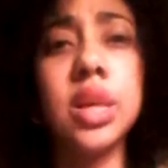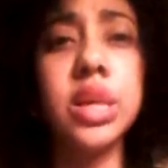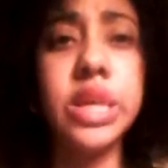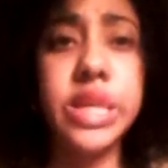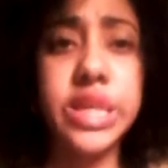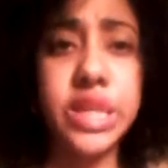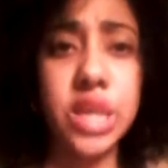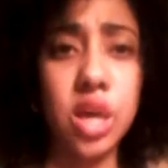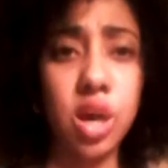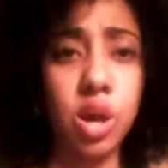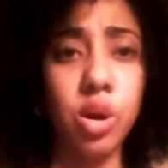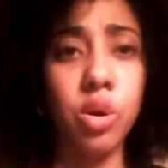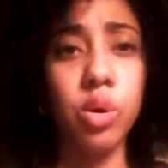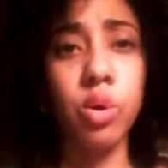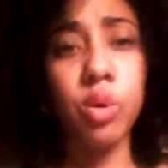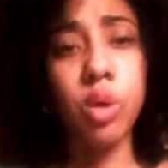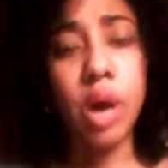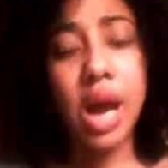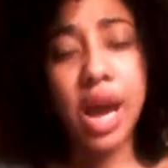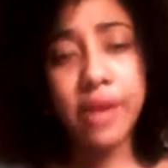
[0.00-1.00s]

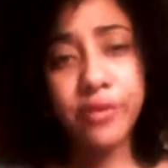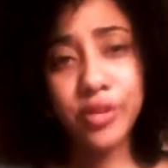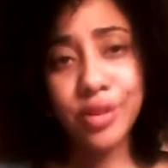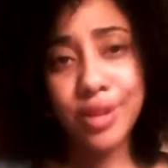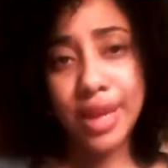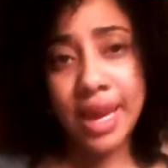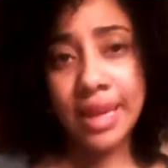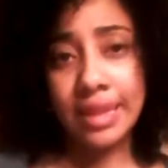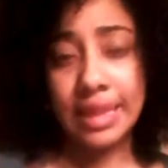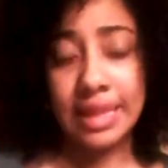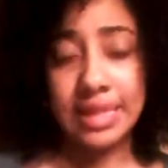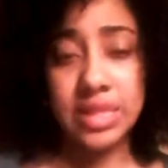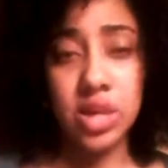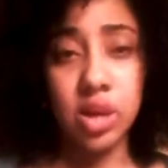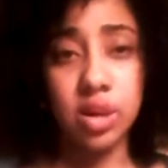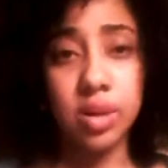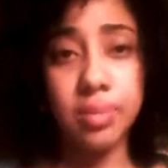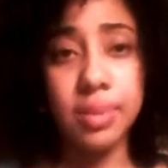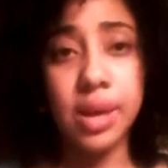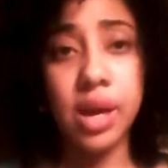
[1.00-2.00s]
So after that, they
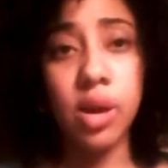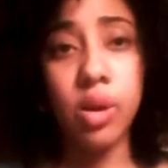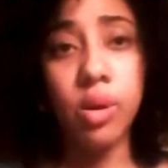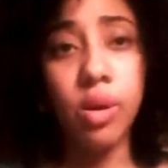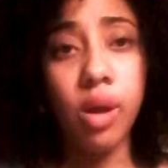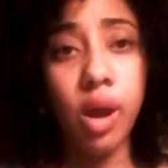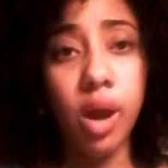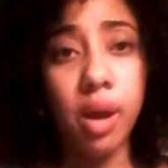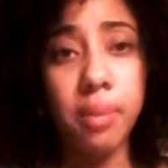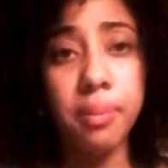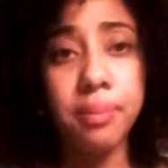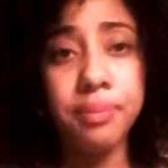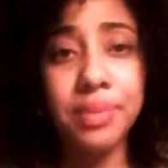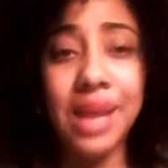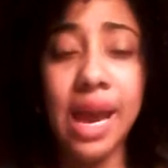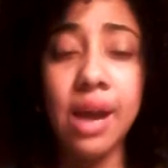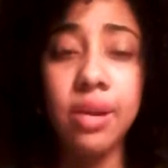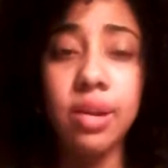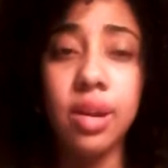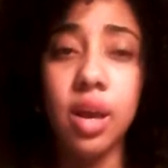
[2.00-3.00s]
talk about
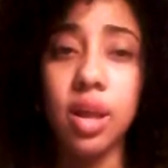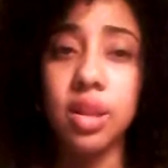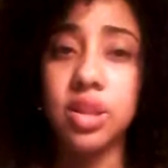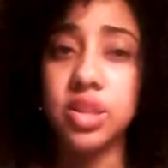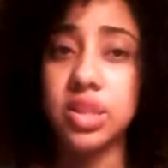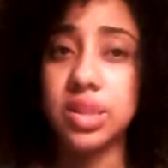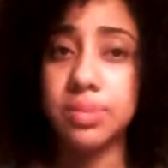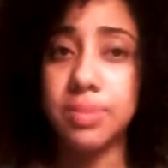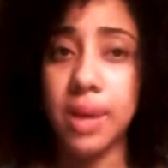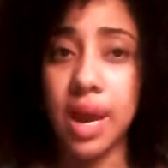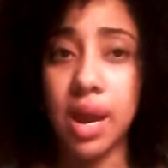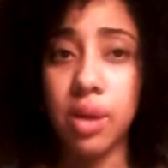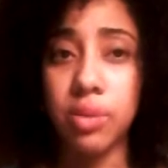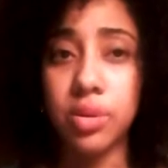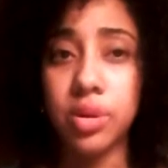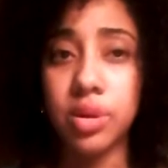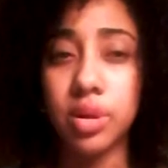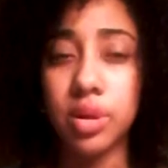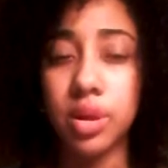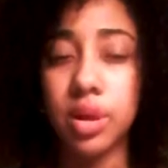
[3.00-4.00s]
how knowledge is
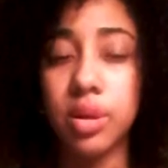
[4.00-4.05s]
power,